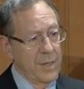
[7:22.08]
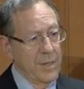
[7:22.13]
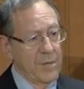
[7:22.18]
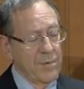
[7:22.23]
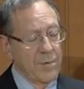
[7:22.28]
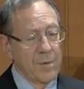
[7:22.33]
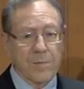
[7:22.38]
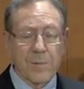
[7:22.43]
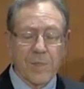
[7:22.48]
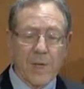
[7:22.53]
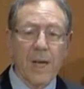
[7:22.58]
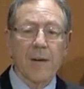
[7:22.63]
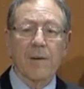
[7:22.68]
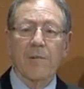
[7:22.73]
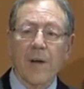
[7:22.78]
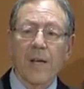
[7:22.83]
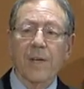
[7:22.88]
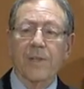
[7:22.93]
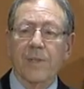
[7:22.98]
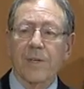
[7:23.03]
from
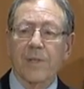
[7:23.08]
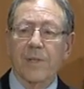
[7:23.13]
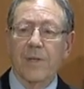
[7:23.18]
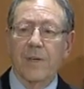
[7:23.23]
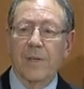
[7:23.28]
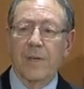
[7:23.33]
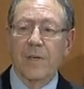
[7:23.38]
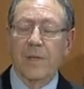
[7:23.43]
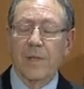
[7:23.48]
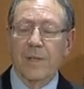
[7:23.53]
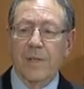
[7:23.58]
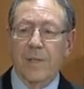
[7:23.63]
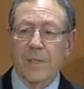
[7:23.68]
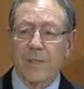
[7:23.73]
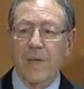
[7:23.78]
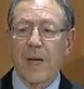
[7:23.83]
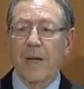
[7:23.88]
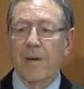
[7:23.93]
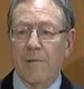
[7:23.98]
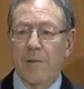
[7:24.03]
generation to
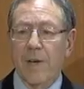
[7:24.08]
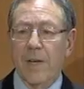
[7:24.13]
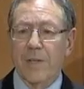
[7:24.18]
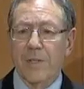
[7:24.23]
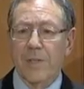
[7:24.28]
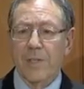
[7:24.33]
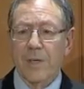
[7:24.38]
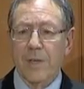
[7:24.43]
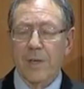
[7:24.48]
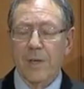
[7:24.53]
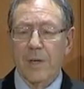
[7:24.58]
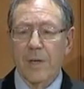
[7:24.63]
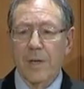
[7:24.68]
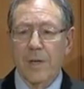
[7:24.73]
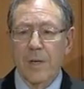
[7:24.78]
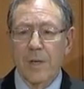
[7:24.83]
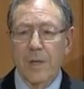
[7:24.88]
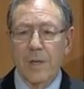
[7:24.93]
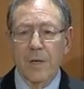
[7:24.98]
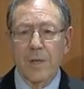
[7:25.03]
generation
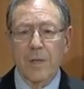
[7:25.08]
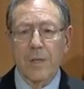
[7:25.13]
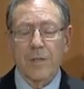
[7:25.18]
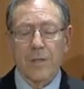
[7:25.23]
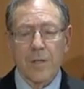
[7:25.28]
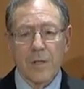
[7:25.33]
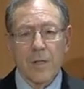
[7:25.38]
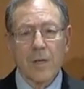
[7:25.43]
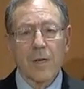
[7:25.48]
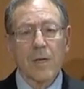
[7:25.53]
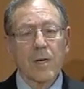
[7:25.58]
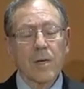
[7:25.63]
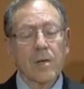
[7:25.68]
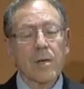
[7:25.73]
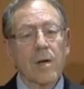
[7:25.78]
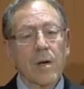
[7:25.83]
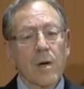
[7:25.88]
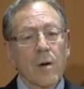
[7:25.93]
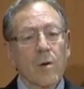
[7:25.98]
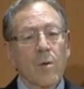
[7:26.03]
to
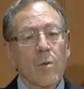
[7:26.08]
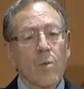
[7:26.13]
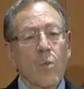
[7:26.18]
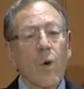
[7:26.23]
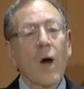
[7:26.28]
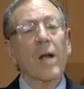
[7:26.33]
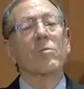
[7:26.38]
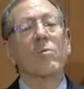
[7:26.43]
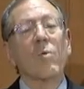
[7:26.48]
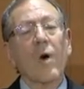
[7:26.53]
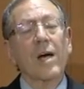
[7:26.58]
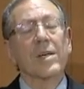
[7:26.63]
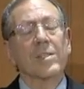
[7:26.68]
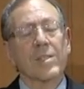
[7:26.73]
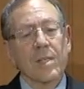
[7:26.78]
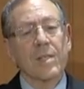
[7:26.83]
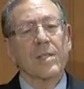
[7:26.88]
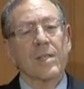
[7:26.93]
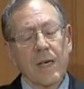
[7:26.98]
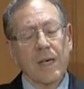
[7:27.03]
learn what was
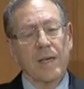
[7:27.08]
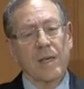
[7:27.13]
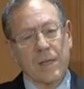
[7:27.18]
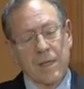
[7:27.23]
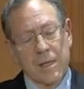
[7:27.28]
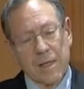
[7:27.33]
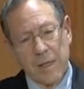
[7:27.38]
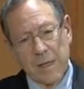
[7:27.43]
indeed